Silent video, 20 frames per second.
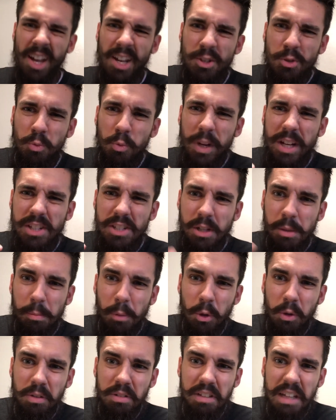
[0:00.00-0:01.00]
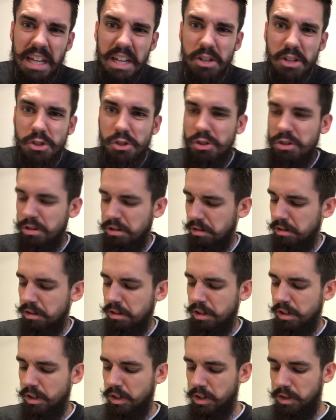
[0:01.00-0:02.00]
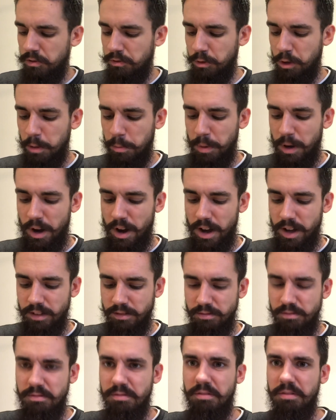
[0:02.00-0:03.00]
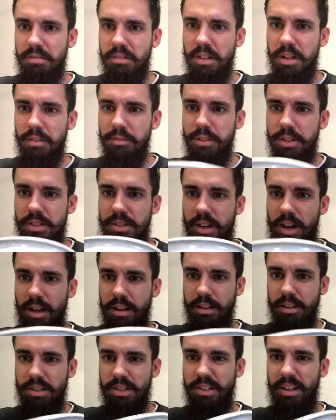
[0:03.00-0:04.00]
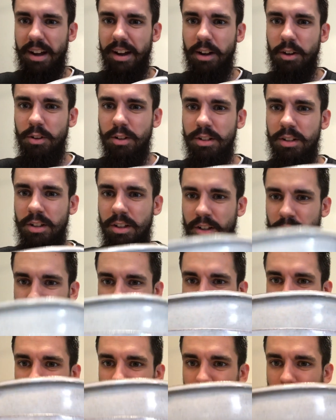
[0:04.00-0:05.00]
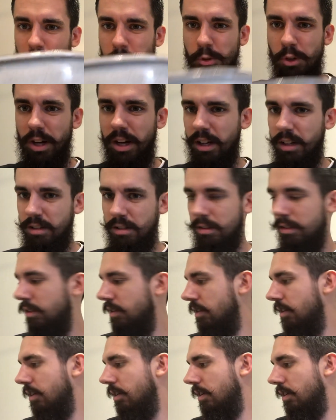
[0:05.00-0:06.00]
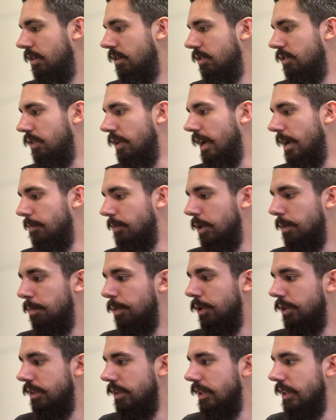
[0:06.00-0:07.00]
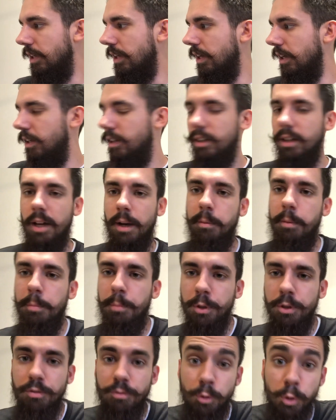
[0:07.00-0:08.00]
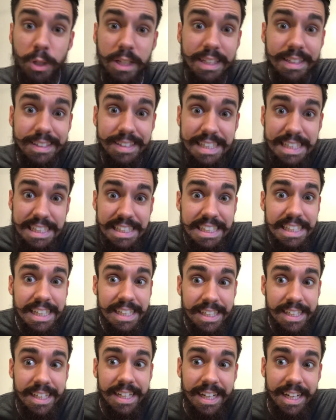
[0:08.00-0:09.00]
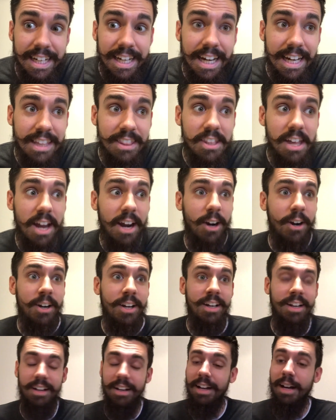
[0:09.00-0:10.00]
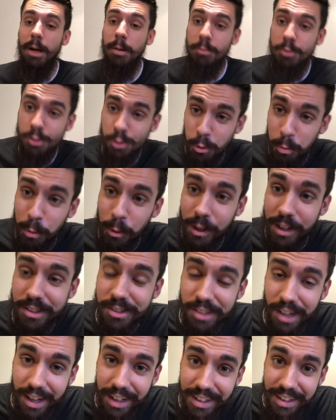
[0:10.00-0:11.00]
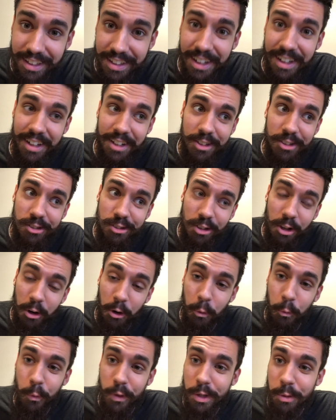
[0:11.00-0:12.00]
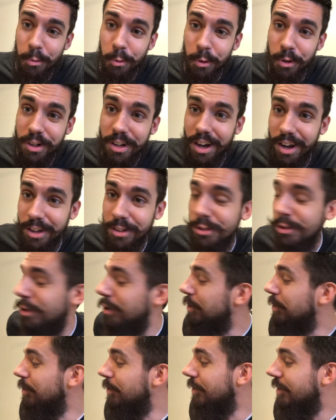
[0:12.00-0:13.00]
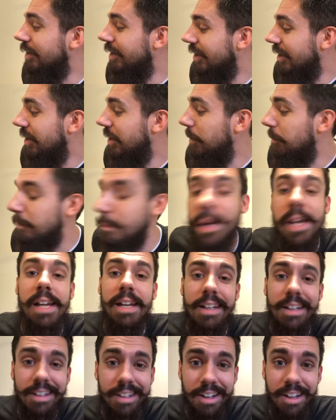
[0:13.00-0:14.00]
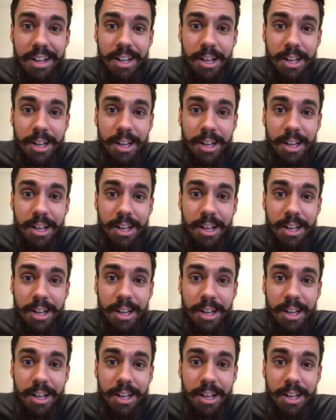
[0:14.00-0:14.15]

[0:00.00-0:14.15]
It's reasonable-ish for a pot of this kind of style with a drip tray. So yeah, I'm gonna put the Fukian tea in there, and I'm super excited. So we will cut to me